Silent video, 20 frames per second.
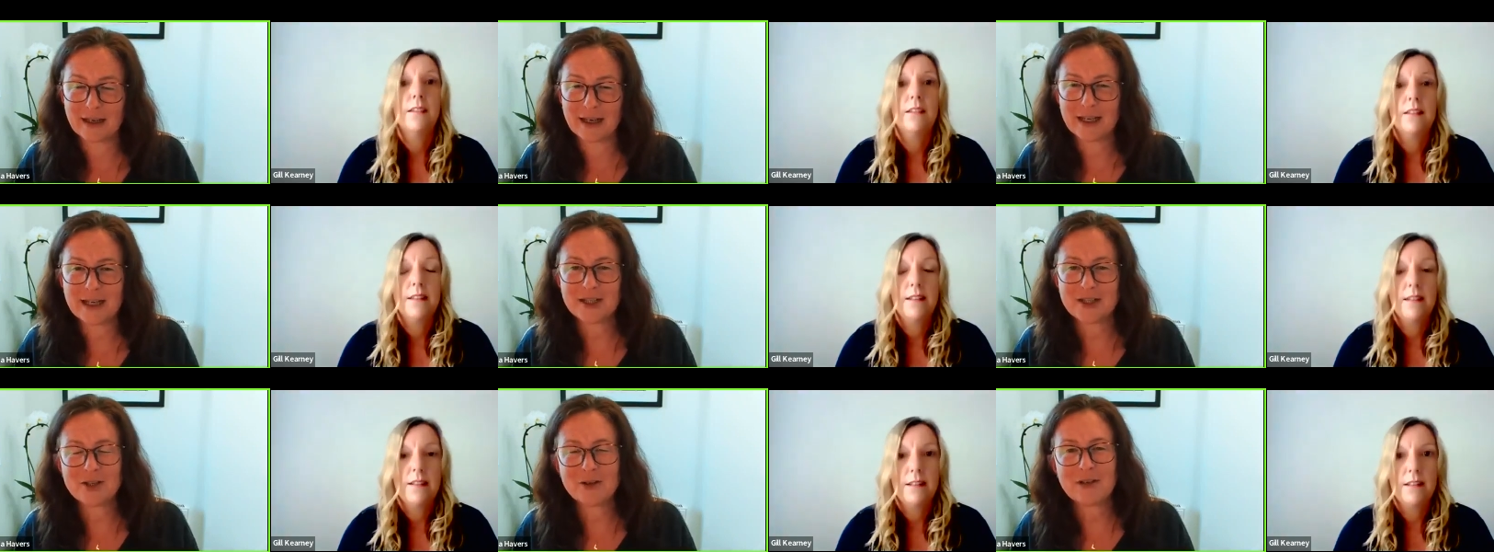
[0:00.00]

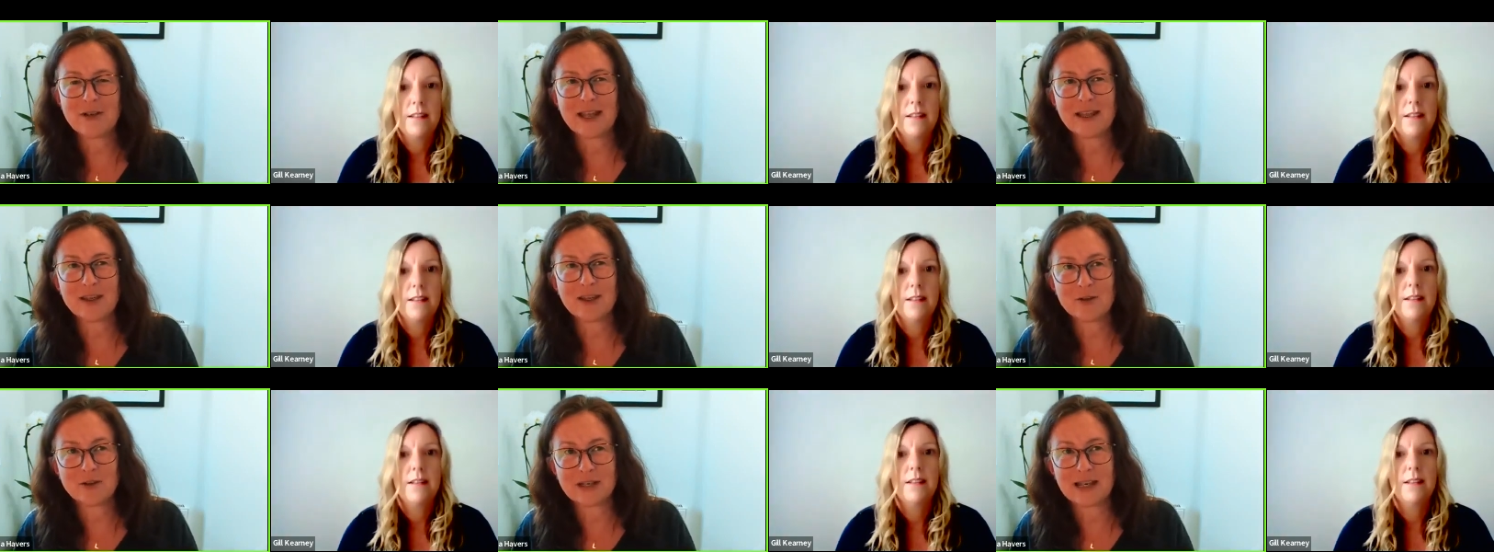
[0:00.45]
Speaker 1: had you
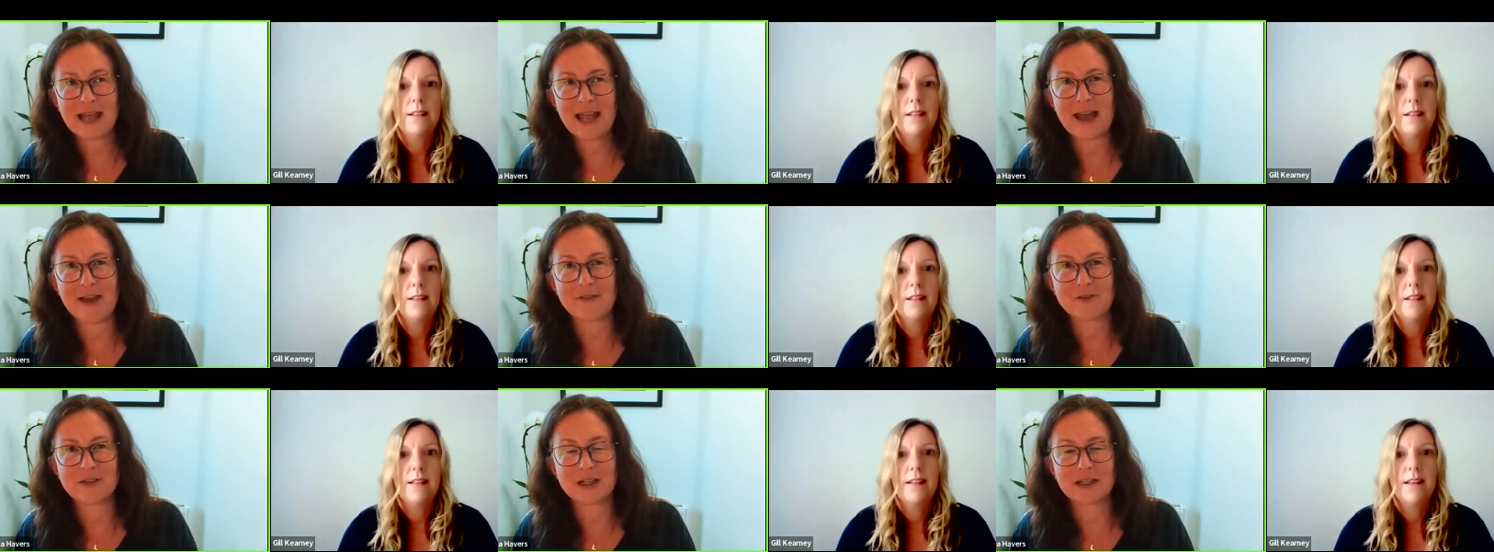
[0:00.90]
le- you'd
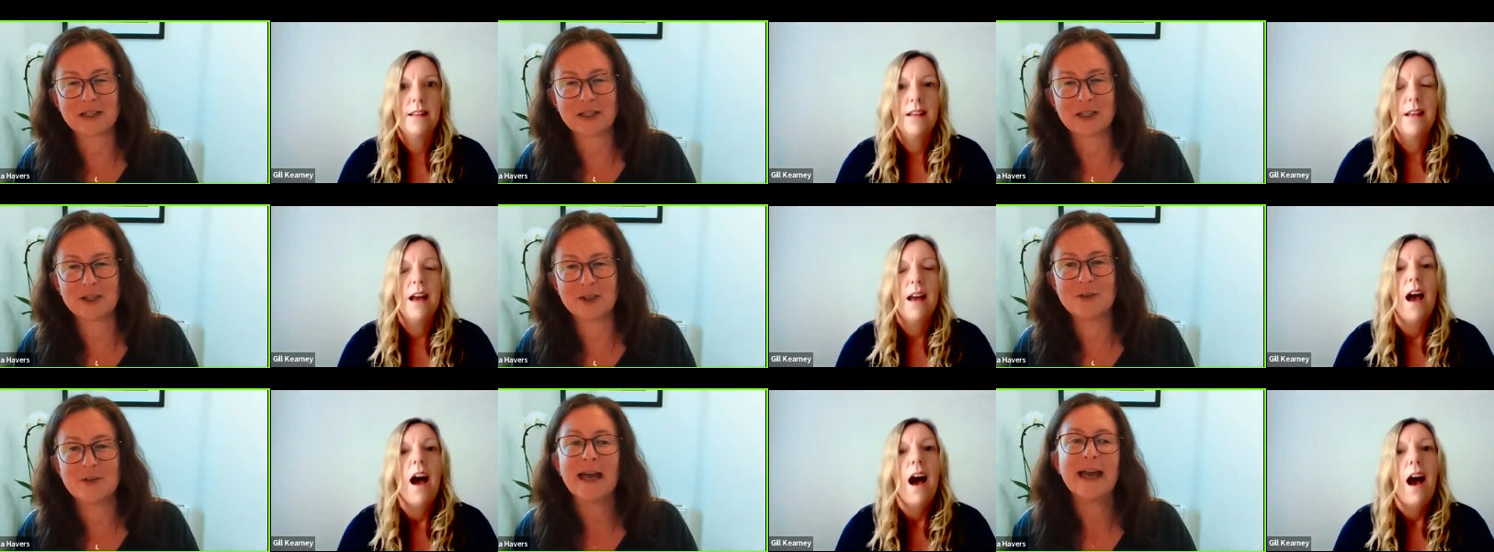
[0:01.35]
left, hadn't
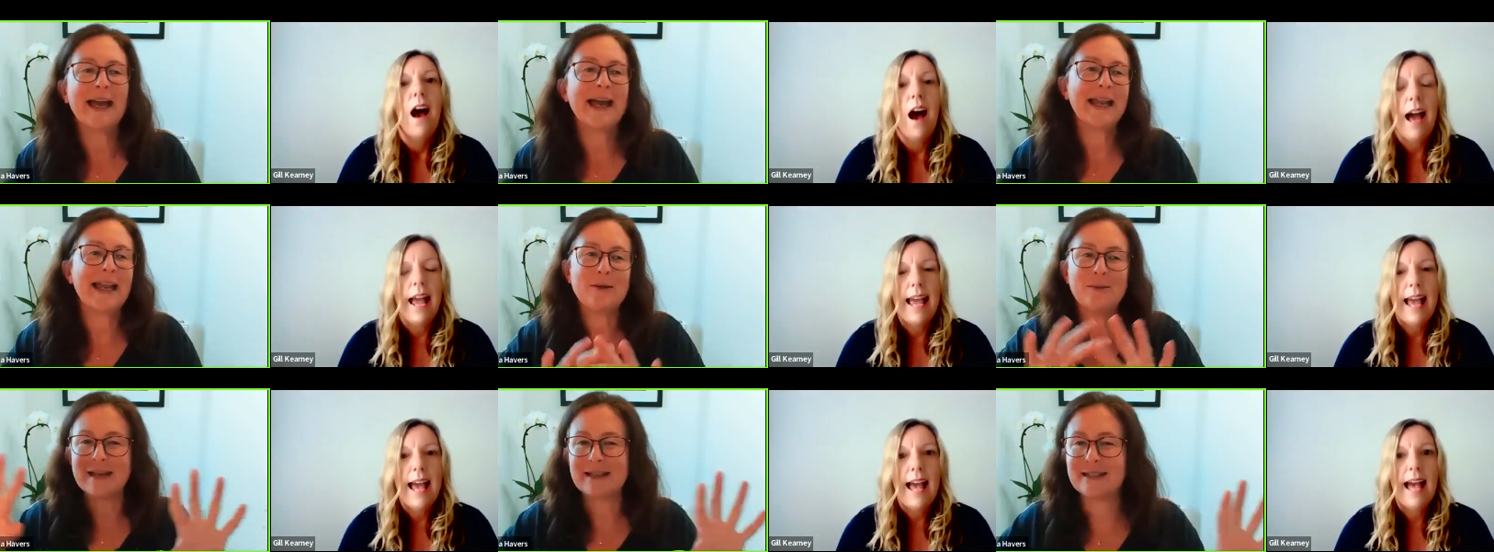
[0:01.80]
you?
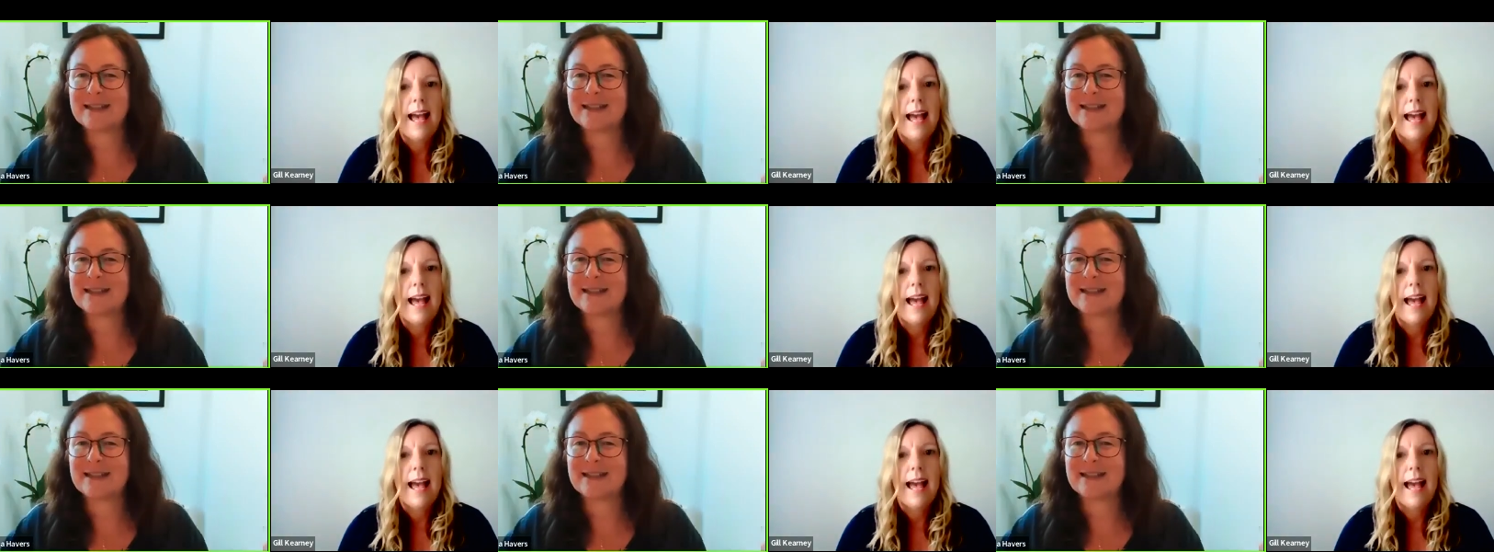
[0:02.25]
Anyway,